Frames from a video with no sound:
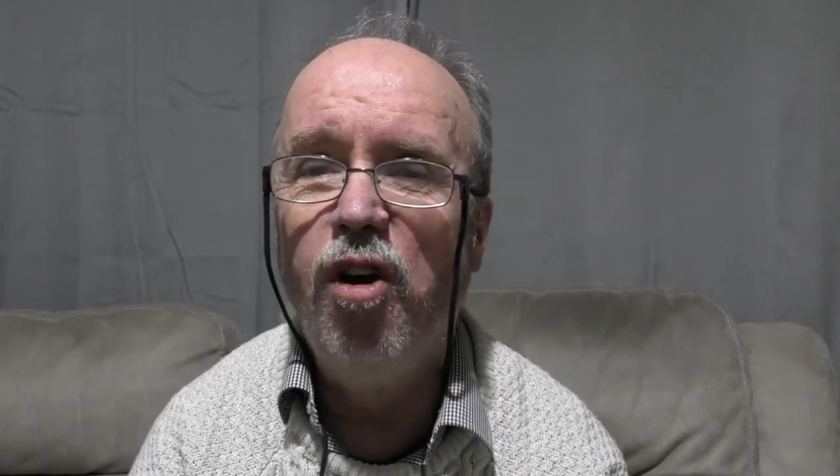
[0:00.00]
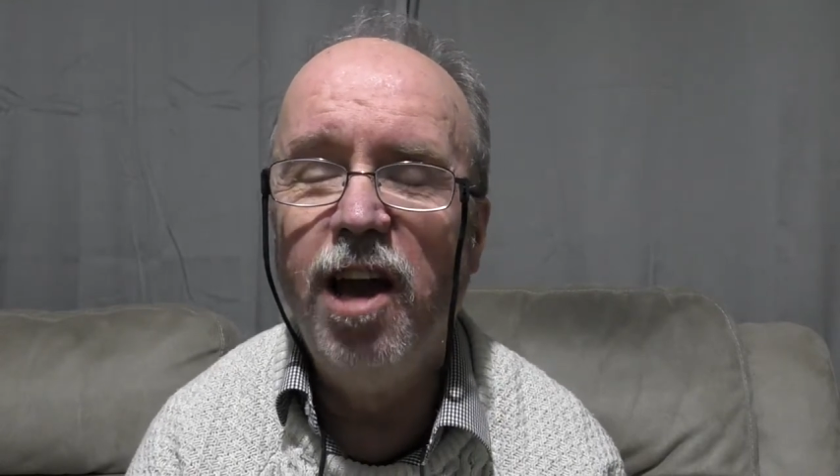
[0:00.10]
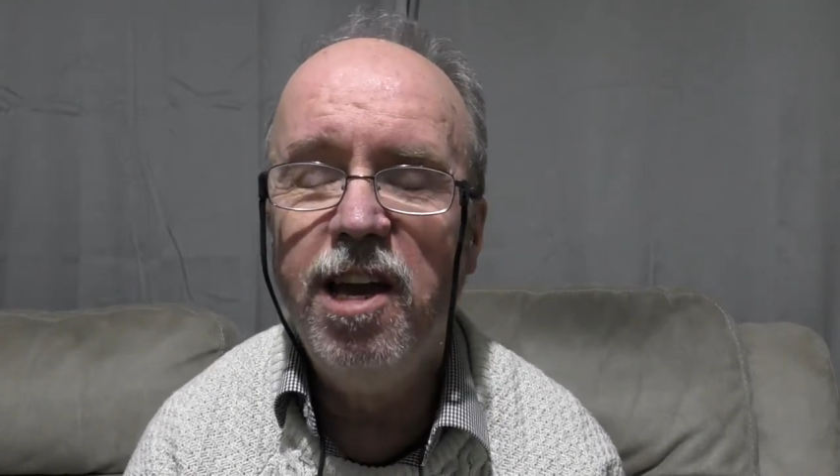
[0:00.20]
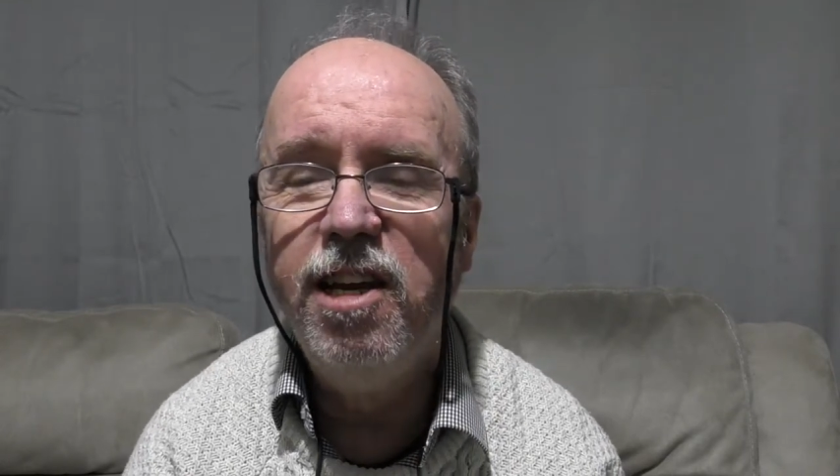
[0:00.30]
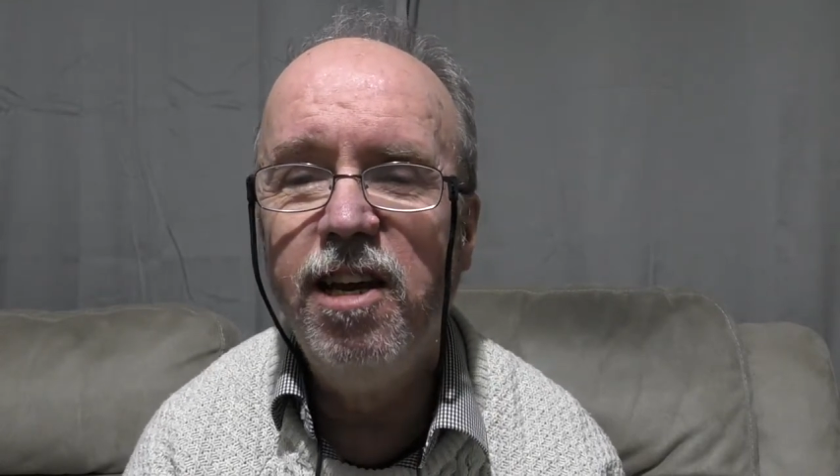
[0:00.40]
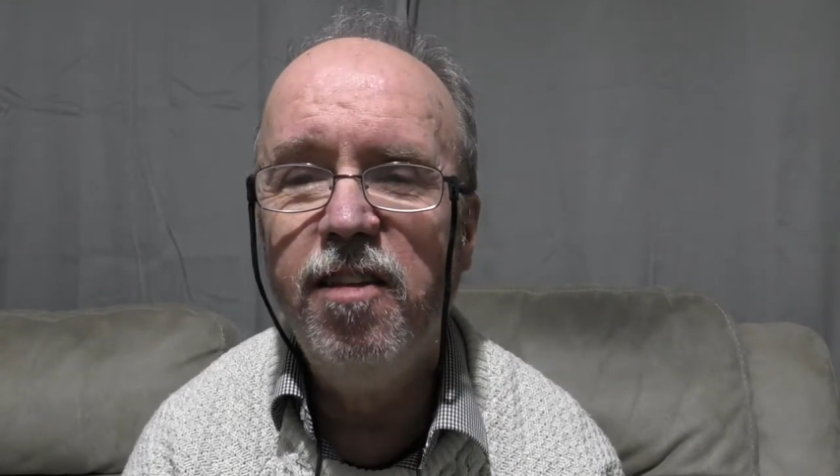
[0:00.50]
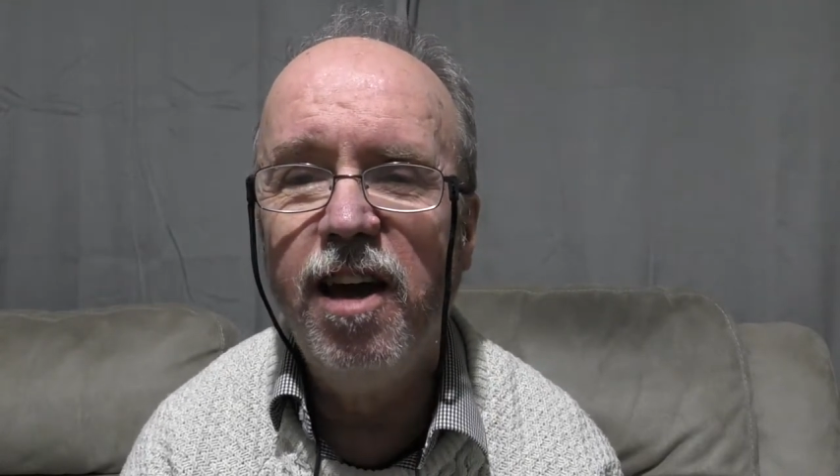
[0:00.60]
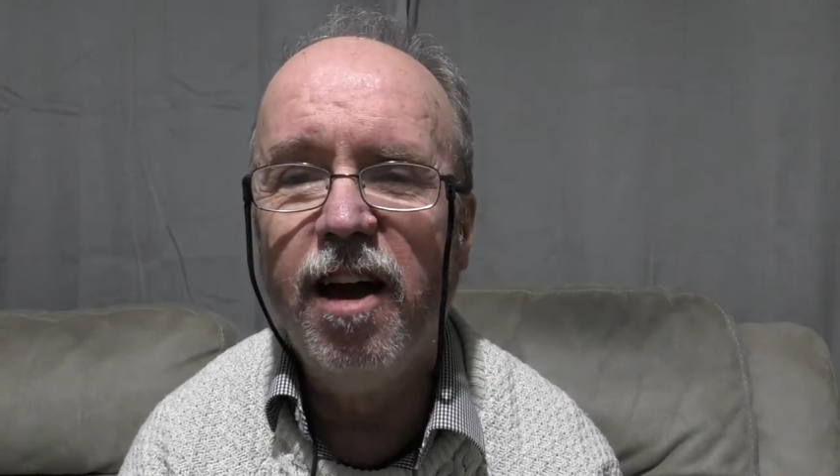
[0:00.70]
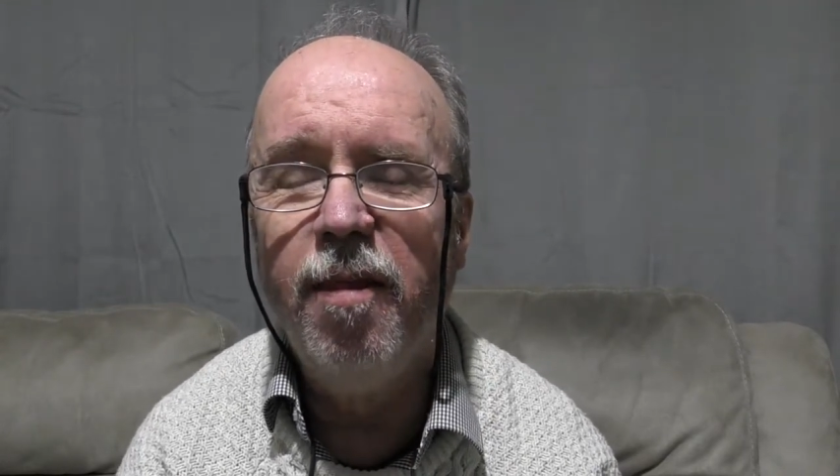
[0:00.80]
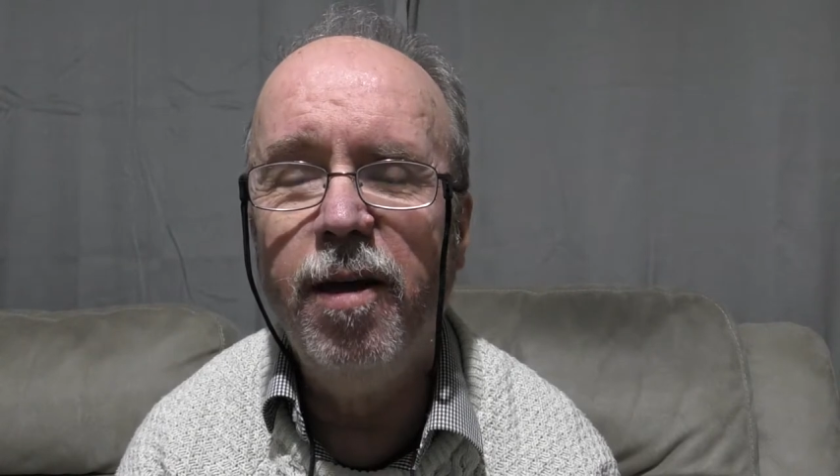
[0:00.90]
a lady
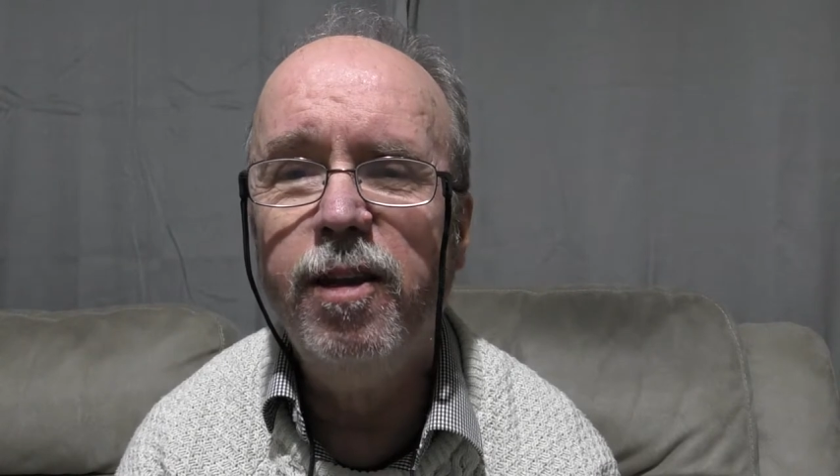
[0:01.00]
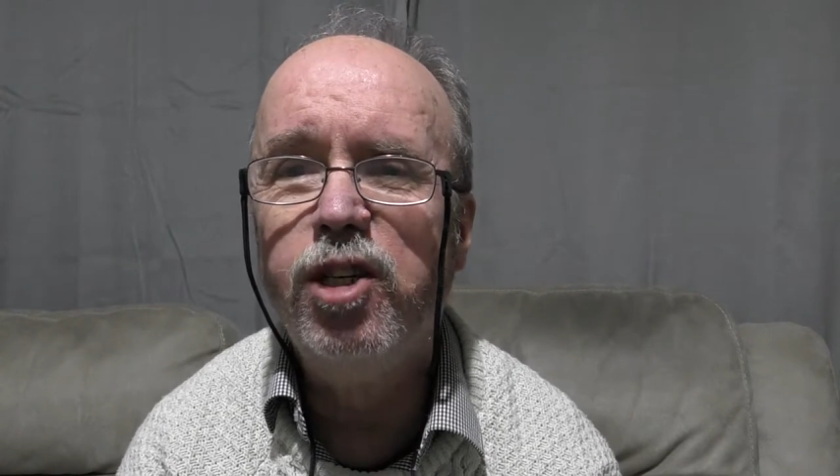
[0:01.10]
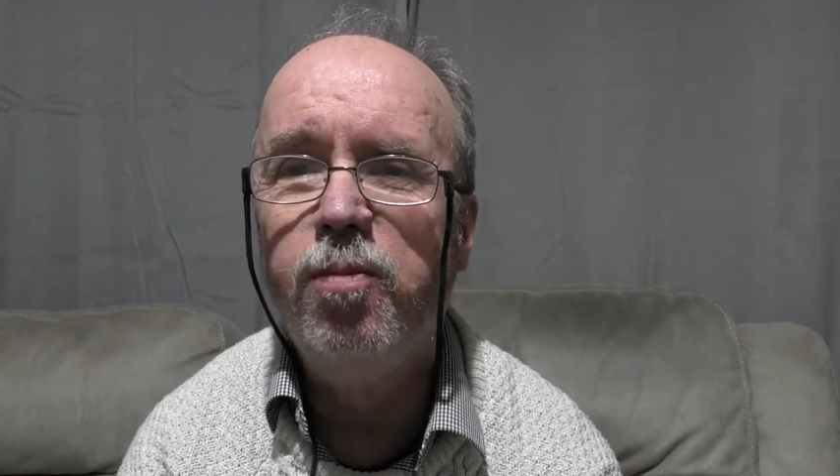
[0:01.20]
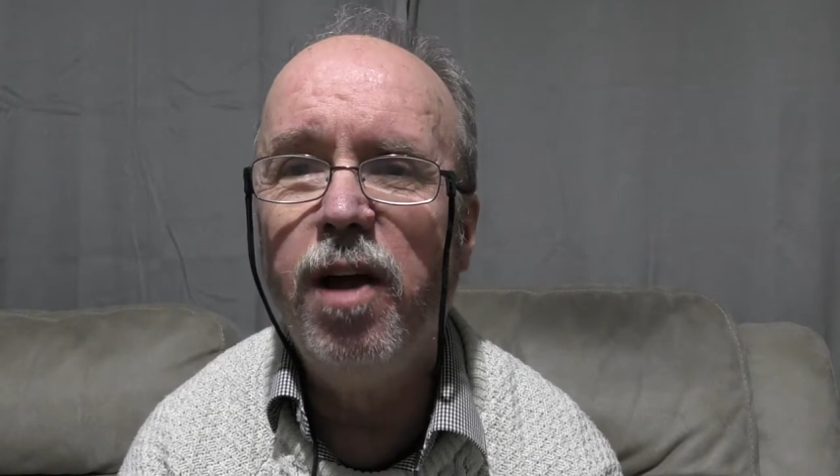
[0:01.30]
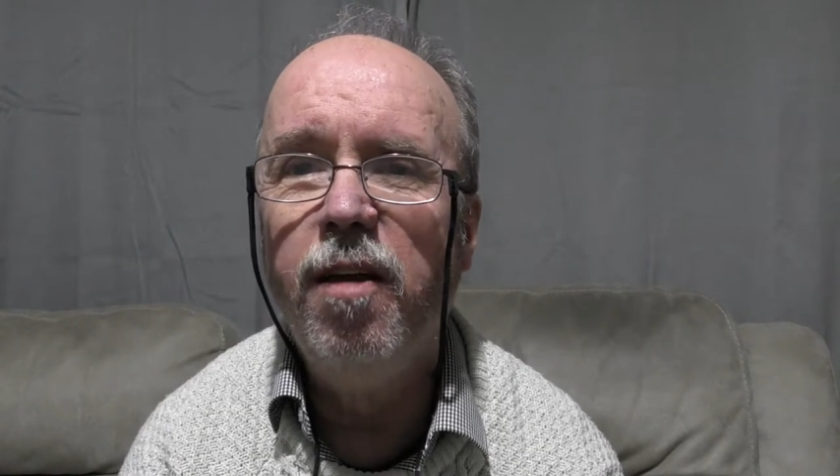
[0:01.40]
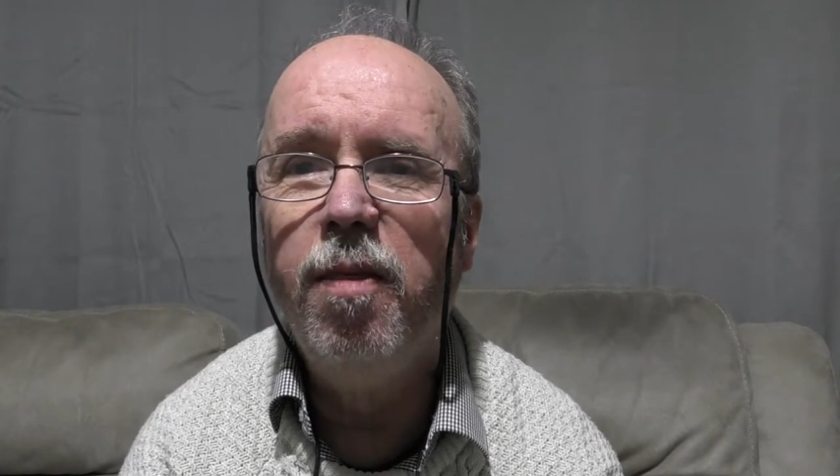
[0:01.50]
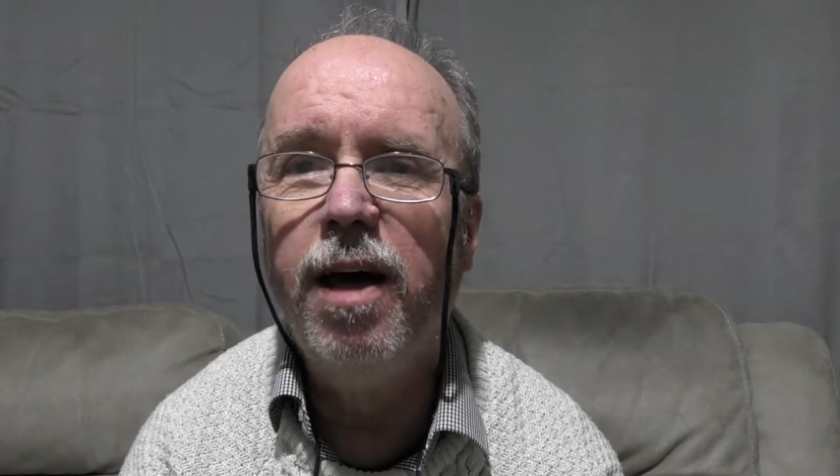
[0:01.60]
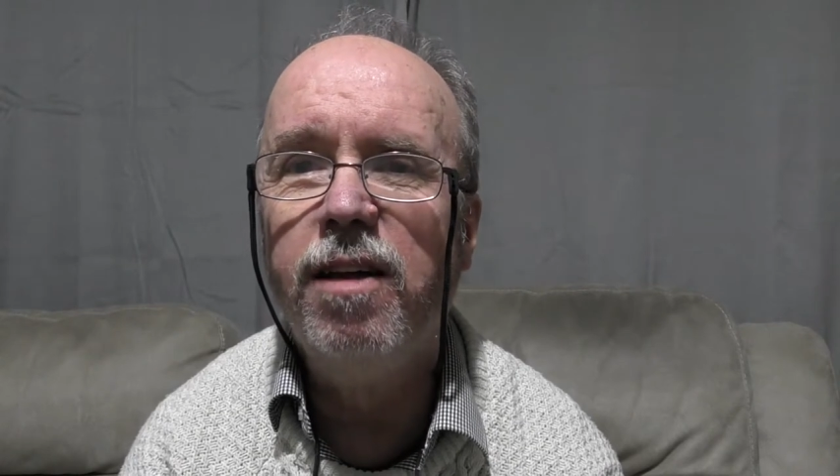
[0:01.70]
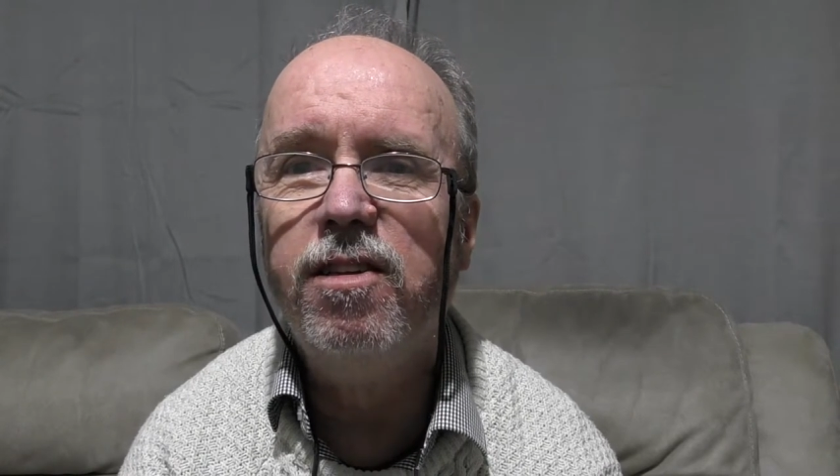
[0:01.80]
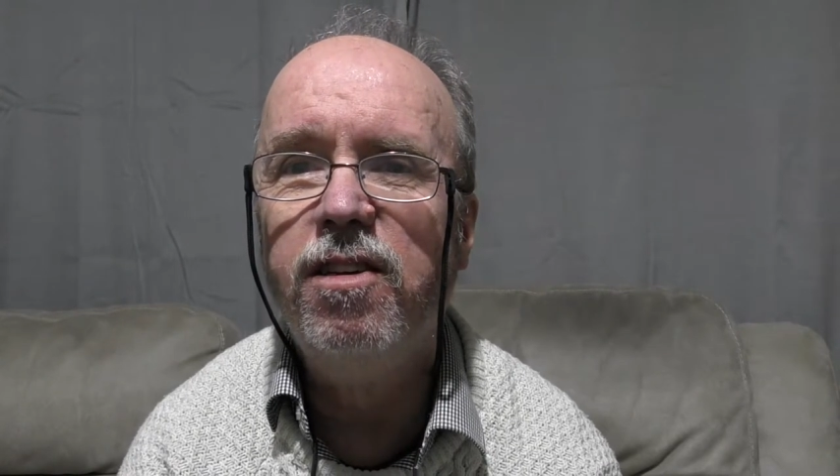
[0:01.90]
there and I explained
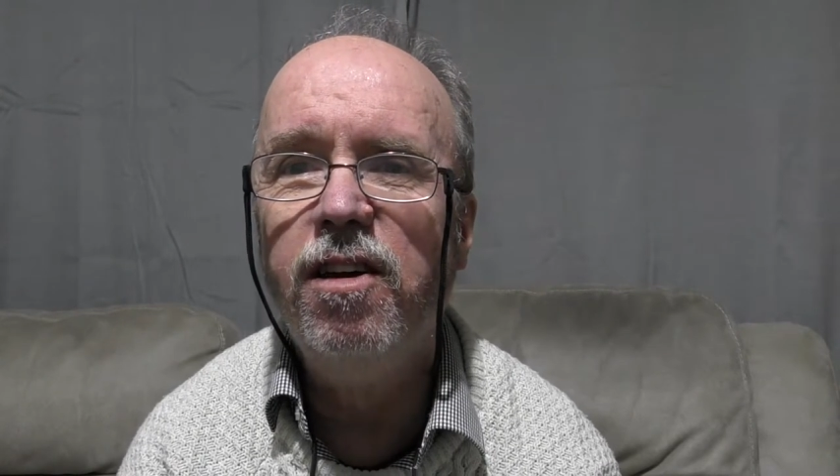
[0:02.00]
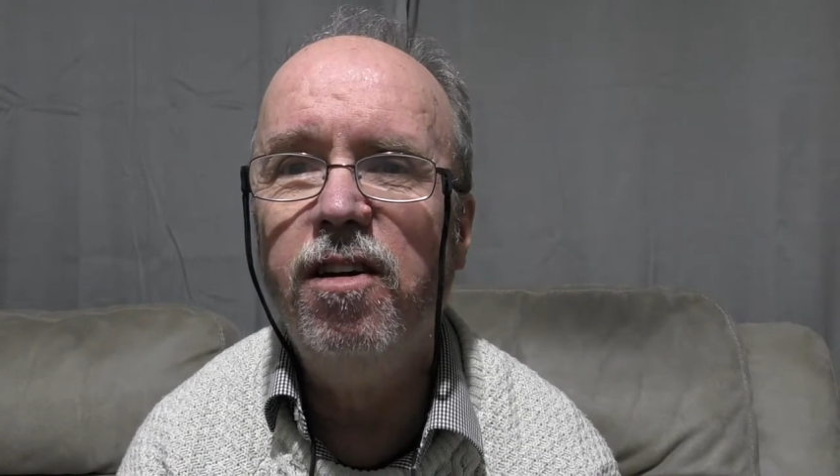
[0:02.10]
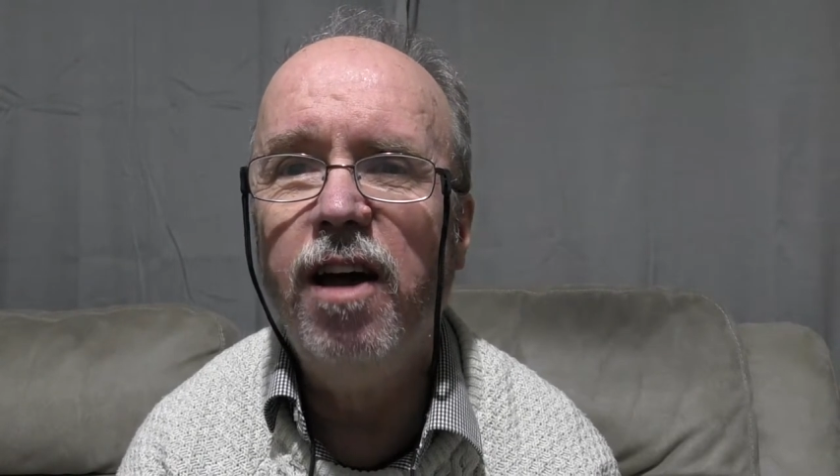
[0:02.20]
that.